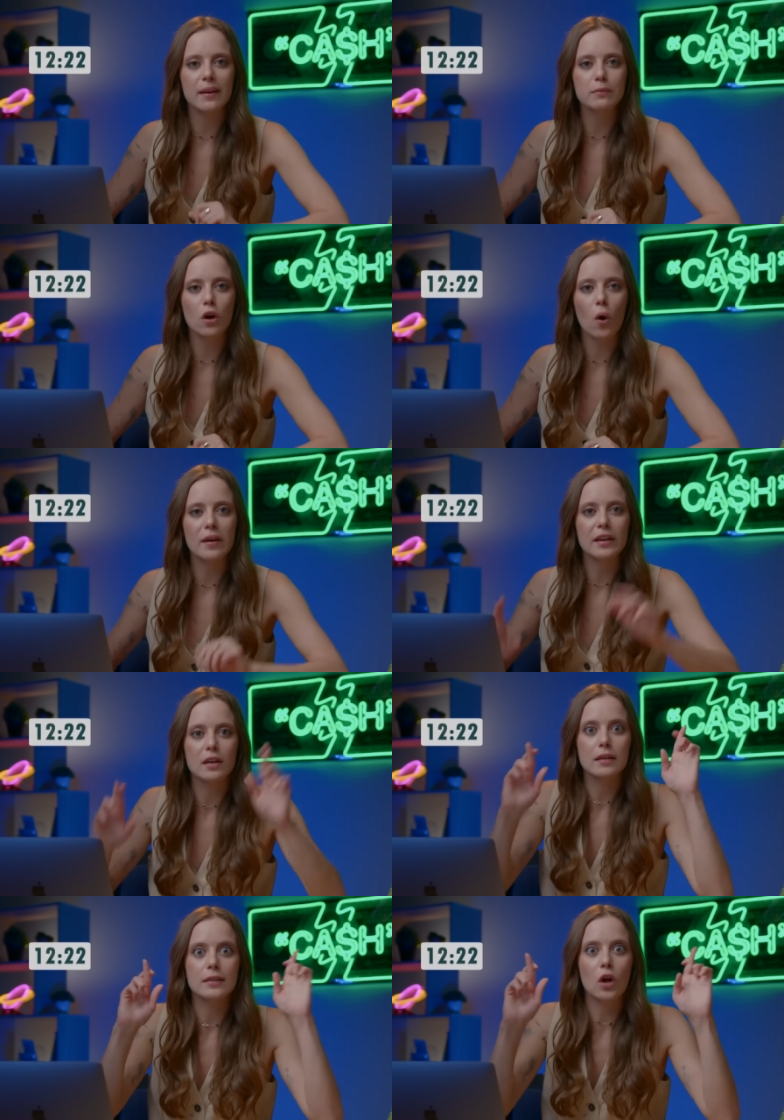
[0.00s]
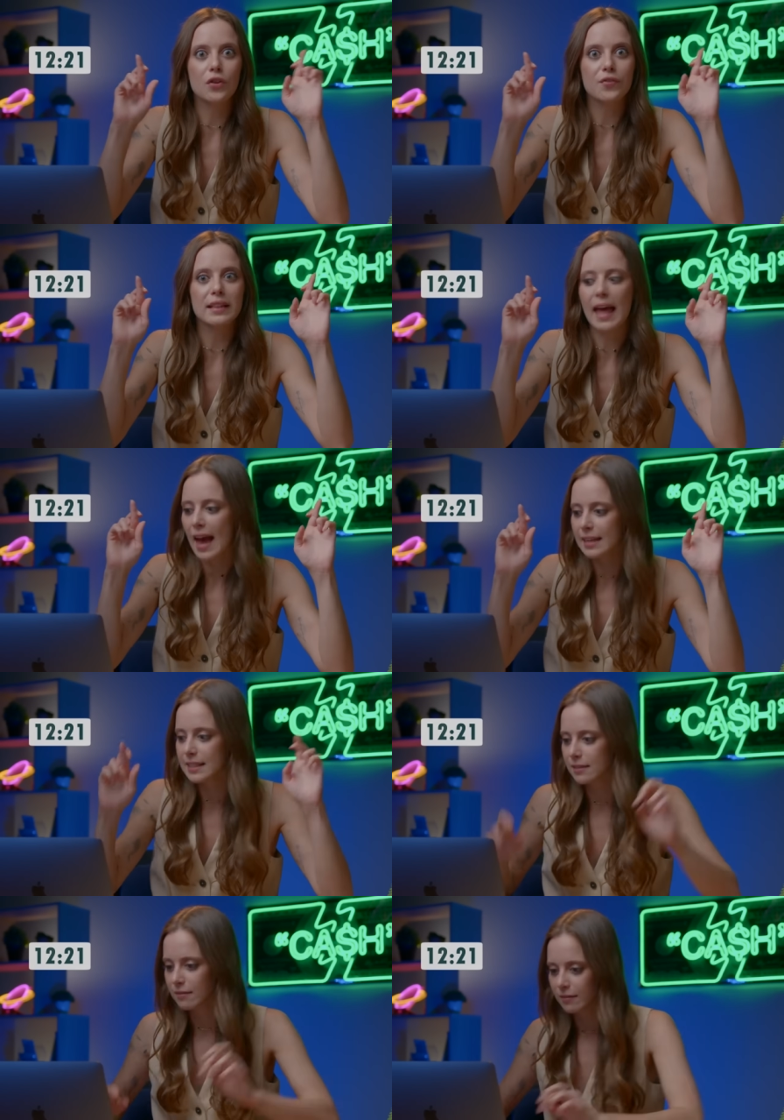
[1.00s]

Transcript: keeps going. Don't relax.